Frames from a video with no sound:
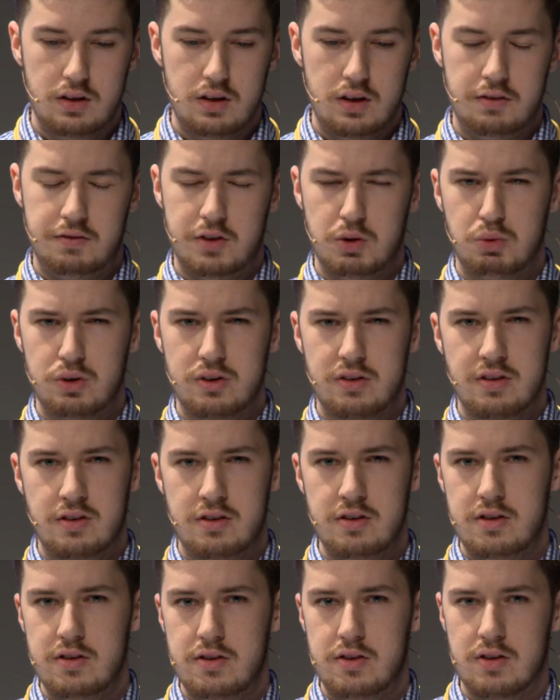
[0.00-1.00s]
If you're wanting
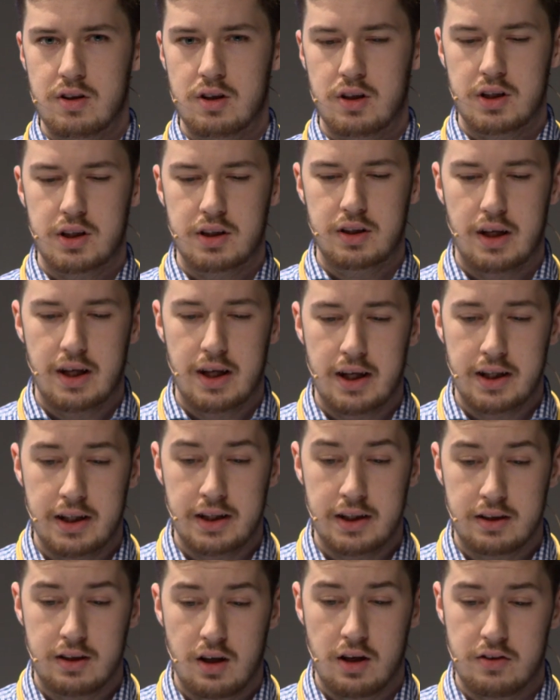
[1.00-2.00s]
to design
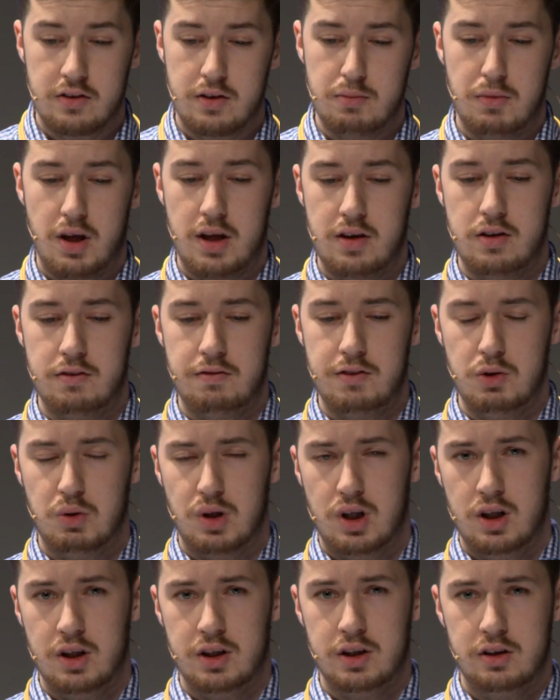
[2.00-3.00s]
a custom native
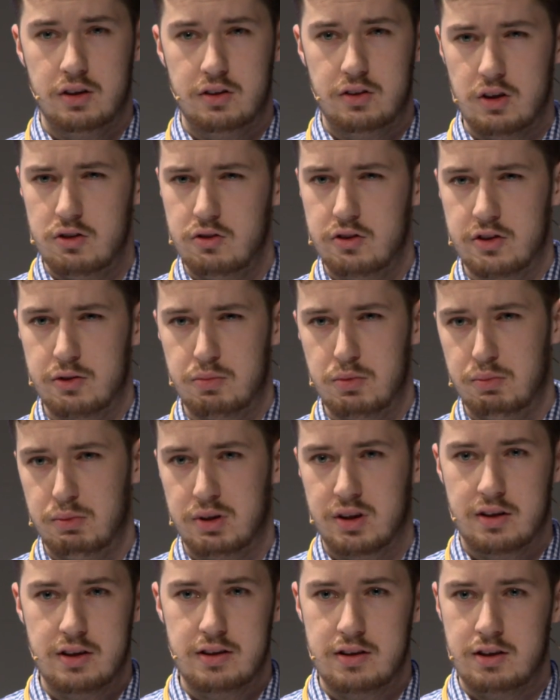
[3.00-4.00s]
UI, don't just
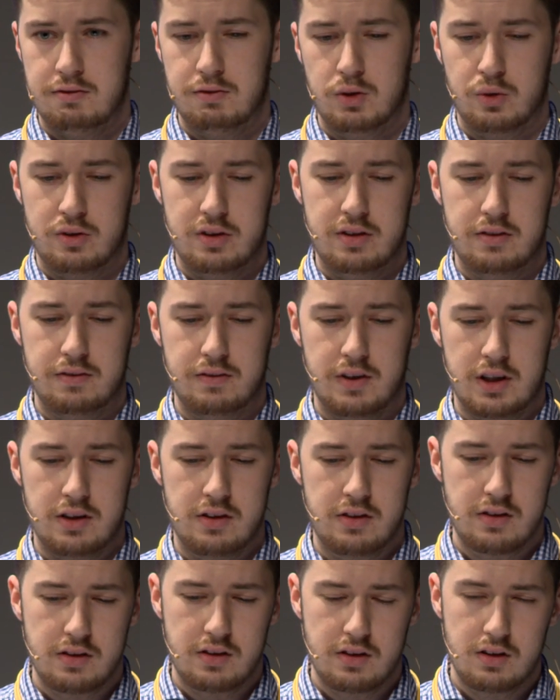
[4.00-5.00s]
mimic the default
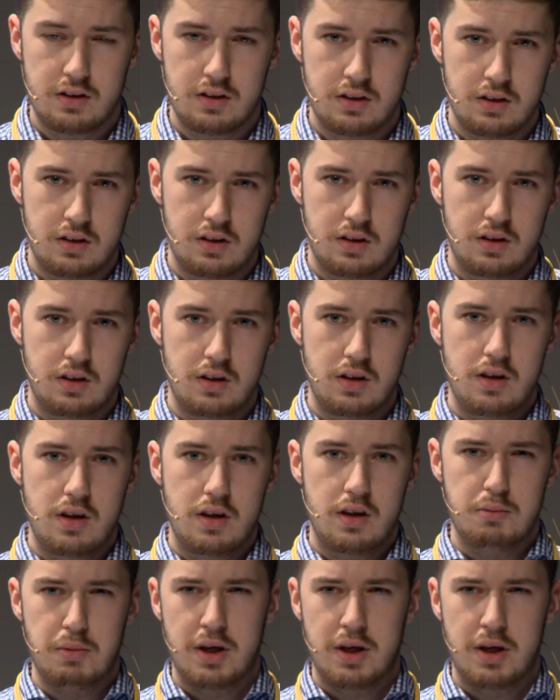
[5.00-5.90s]
interface. The